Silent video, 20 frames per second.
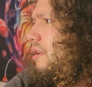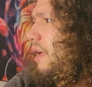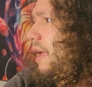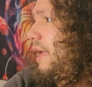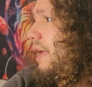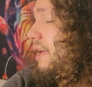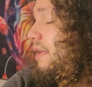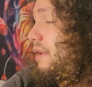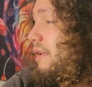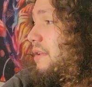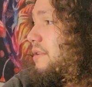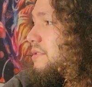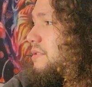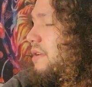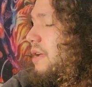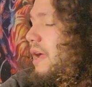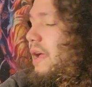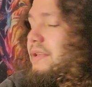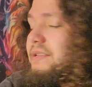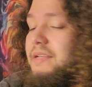and
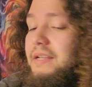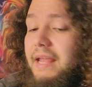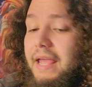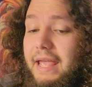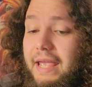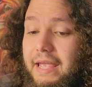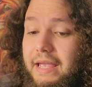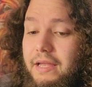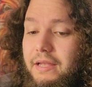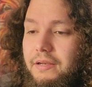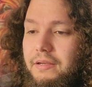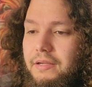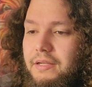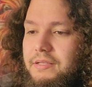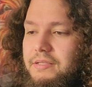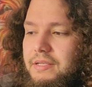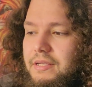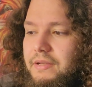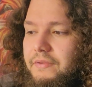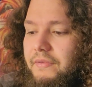inst- I said "an"
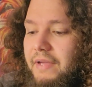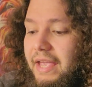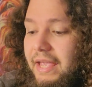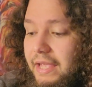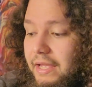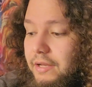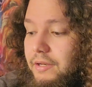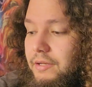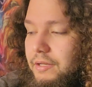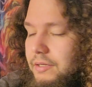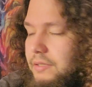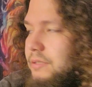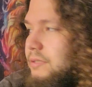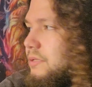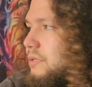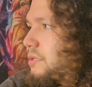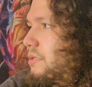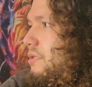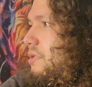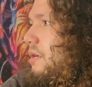instead of "and,"
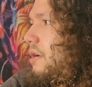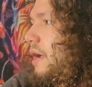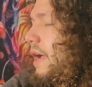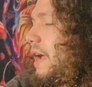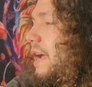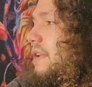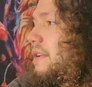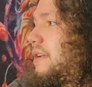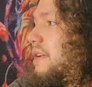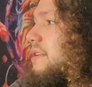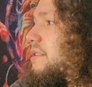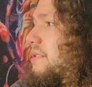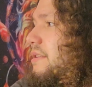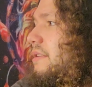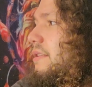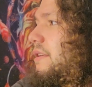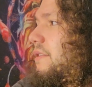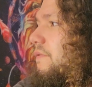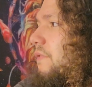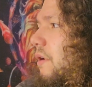and
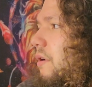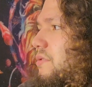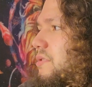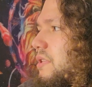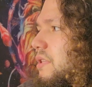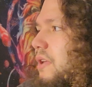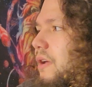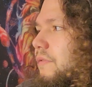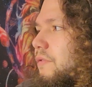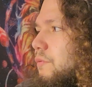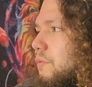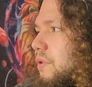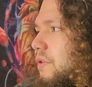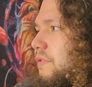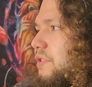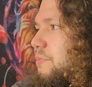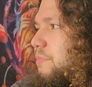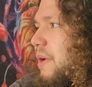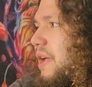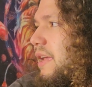instantly falls in love with one
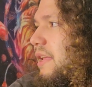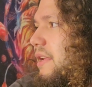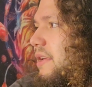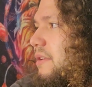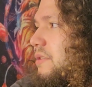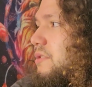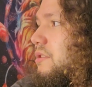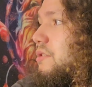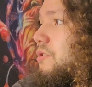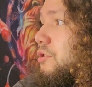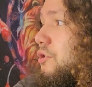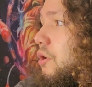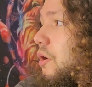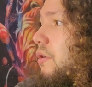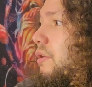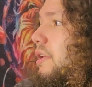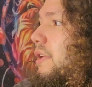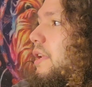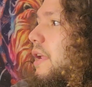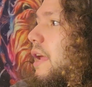of his paintings, Scarlet